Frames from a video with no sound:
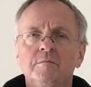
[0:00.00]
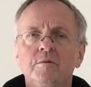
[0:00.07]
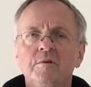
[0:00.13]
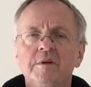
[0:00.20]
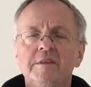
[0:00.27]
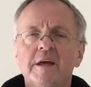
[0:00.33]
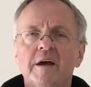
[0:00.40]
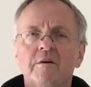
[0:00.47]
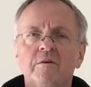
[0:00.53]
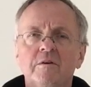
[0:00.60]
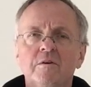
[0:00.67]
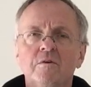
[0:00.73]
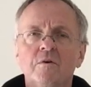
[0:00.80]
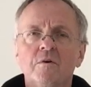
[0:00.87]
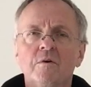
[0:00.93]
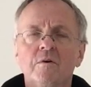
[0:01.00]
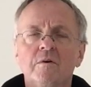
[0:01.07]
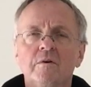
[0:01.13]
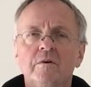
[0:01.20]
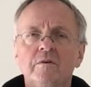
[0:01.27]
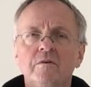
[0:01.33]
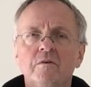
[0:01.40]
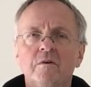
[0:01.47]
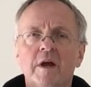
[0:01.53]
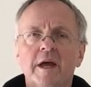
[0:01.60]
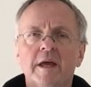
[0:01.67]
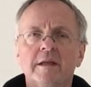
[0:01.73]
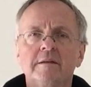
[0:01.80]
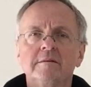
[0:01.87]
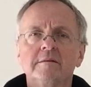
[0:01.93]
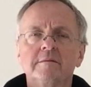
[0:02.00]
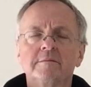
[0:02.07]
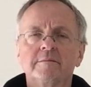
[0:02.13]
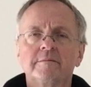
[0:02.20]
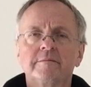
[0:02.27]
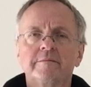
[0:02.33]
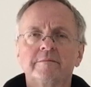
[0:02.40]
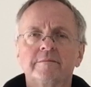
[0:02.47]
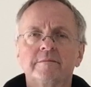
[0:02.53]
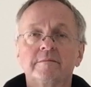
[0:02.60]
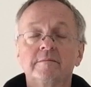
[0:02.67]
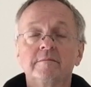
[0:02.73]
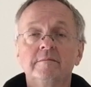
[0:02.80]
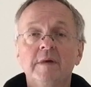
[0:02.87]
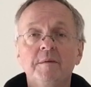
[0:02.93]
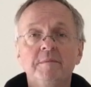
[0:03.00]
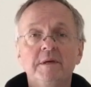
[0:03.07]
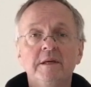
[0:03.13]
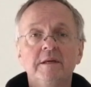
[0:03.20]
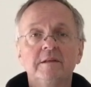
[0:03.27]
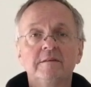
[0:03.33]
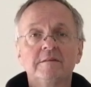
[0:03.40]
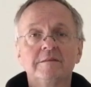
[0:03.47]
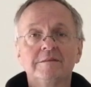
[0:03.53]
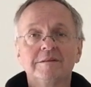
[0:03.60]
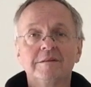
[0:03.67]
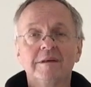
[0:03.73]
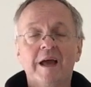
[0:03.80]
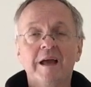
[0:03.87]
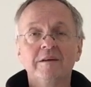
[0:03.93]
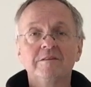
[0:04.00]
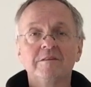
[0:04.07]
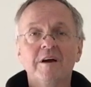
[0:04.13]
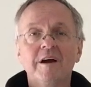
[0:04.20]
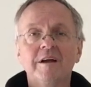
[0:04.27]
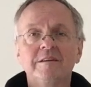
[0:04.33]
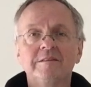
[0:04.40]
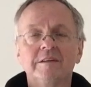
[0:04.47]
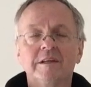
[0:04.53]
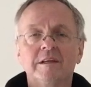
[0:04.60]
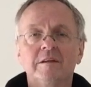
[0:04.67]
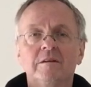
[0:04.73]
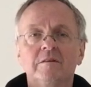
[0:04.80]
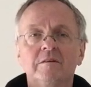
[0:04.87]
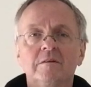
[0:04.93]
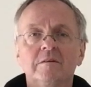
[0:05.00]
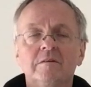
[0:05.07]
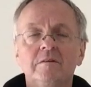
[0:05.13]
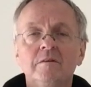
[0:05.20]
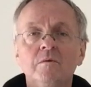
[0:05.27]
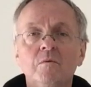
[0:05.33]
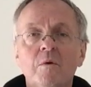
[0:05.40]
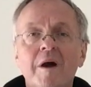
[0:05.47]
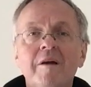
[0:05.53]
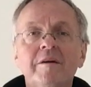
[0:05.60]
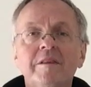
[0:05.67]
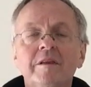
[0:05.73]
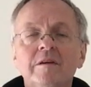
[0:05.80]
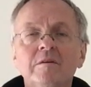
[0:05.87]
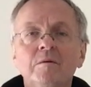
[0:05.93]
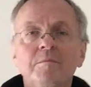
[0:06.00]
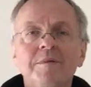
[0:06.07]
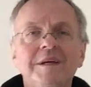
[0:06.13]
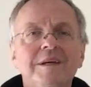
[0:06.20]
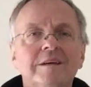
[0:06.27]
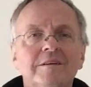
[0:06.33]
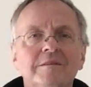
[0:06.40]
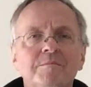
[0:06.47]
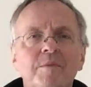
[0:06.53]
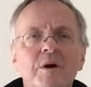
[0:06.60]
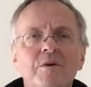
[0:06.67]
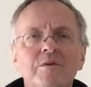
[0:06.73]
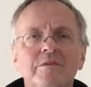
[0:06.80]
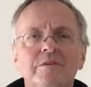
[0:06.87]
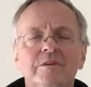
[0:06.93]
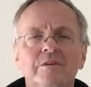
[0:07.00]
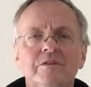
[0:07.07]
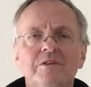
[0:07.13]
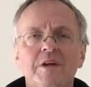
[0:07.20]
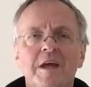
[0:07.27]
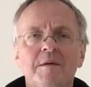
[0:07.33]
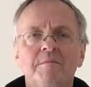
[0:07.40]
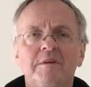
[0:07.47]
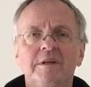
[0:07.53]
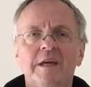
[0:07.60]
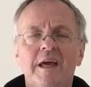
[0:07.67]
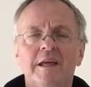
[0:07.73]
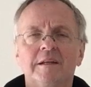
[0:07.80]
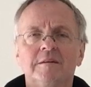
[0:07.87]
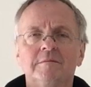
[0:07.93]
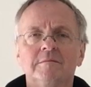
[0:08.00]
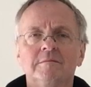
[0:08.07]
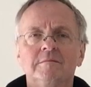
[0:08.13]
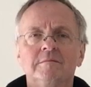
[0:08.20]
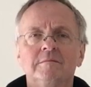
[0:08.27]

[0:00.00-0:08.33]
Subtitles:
Breathe out your dread. Maybe it's anxiety. You worry that you'll be exposed and shamed again.